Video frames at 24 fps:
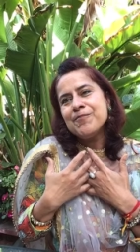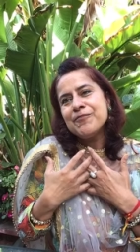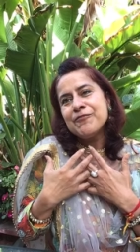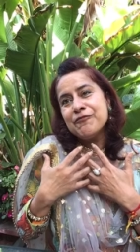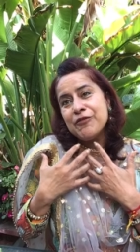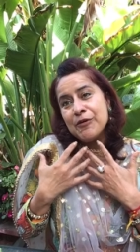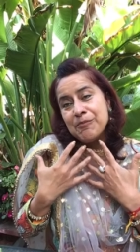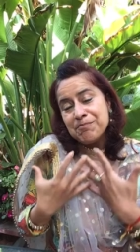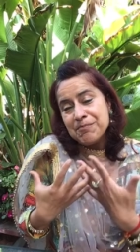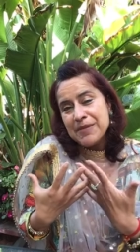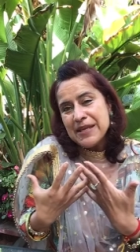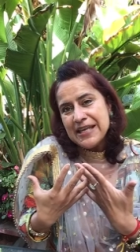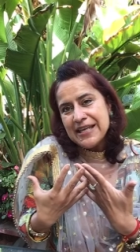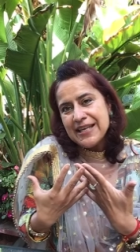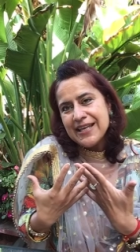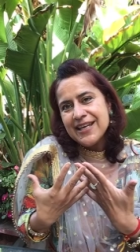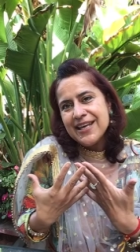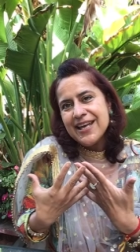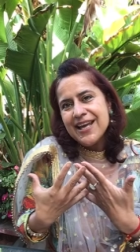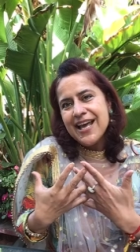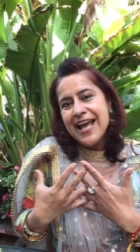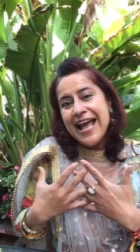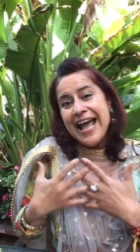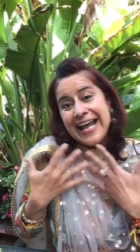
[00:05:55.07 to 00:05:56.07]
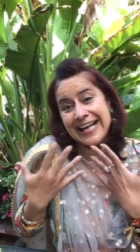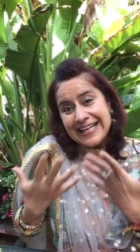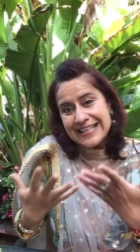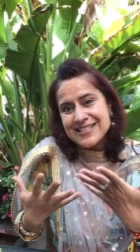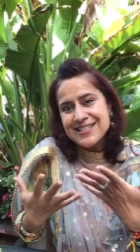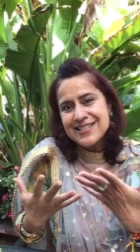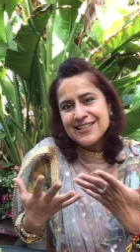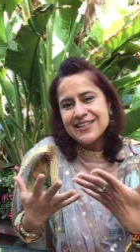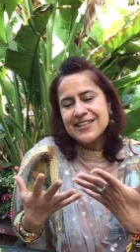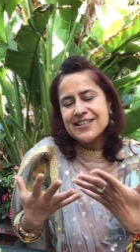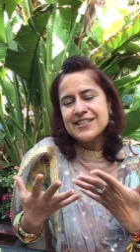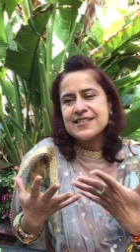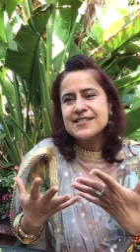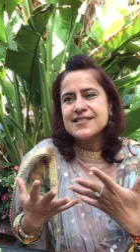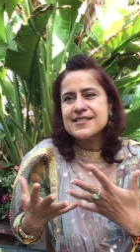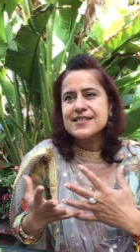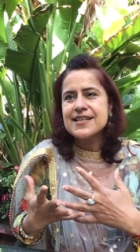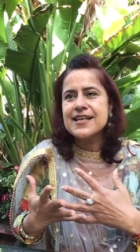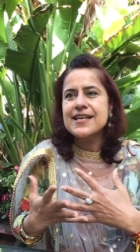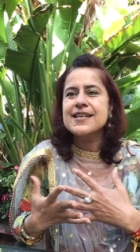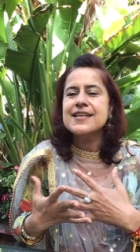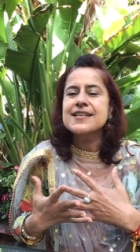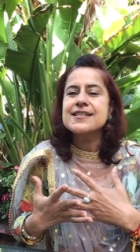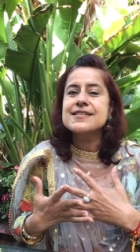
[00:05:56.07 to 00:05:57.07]
for me, excellence
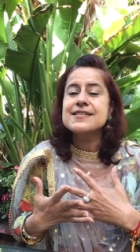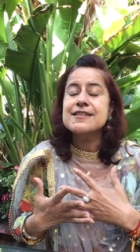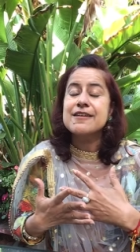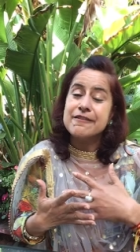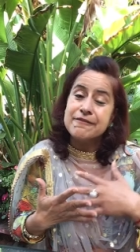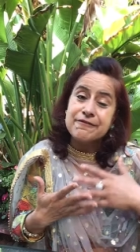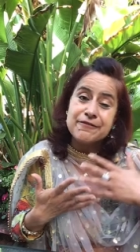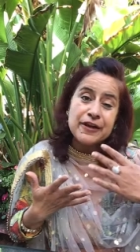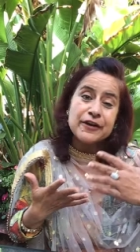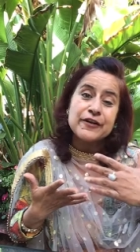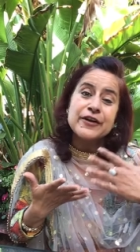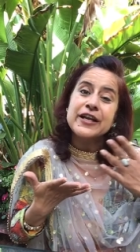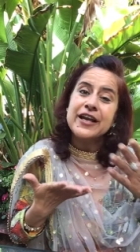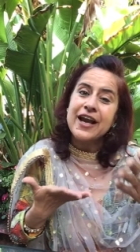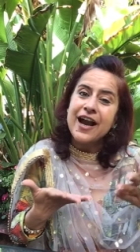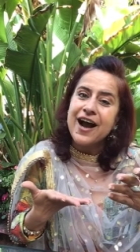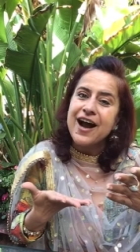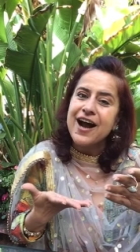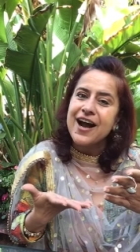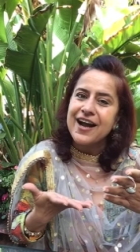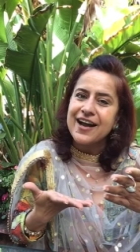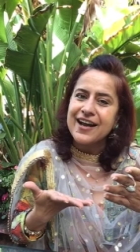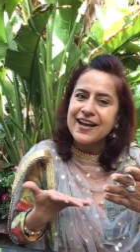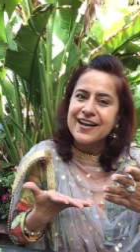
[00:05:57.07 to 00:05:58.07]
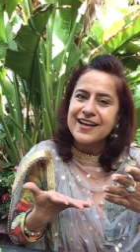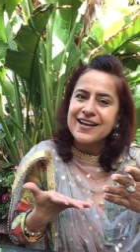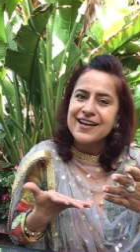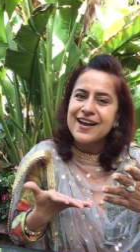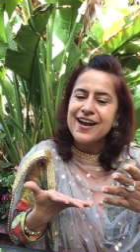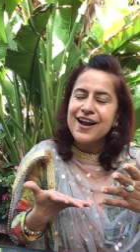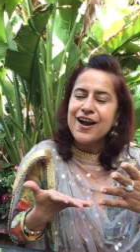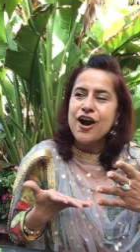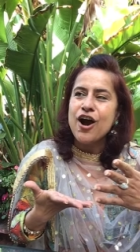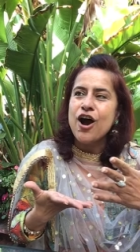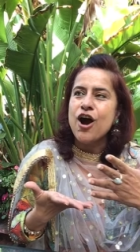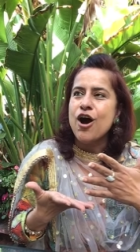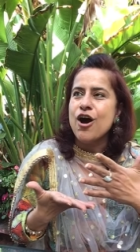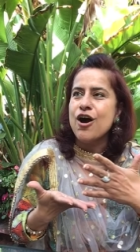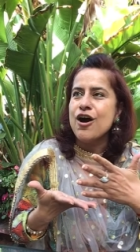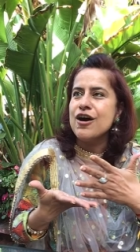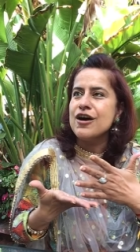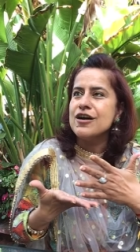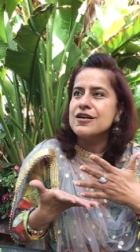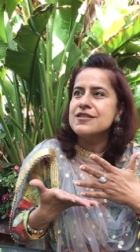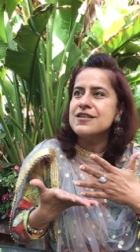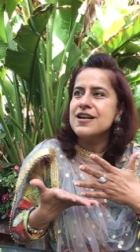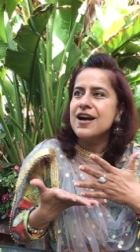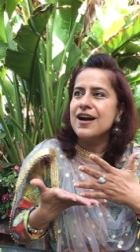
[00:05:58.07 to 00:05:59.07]
is very high
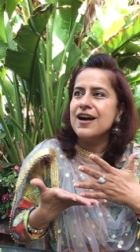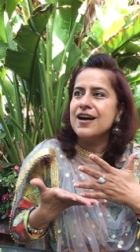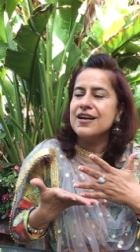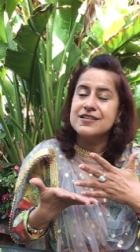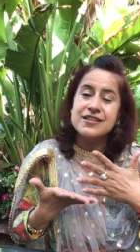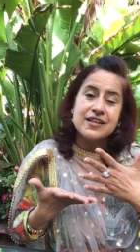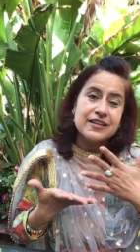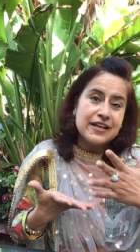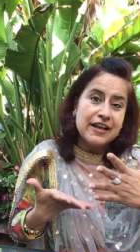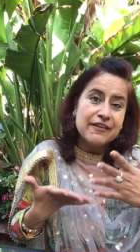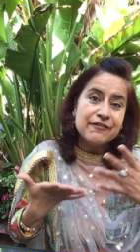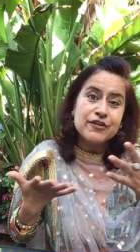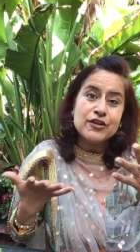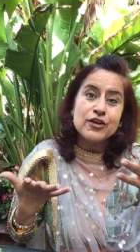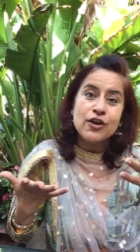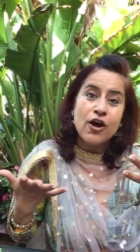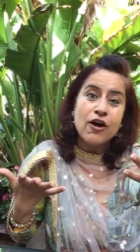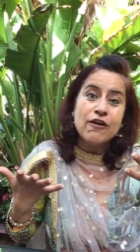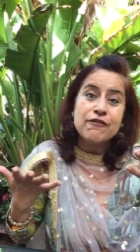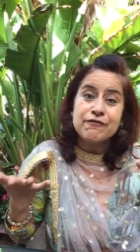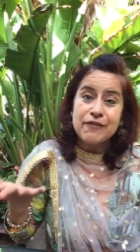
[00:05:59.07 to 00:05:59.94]
on the level of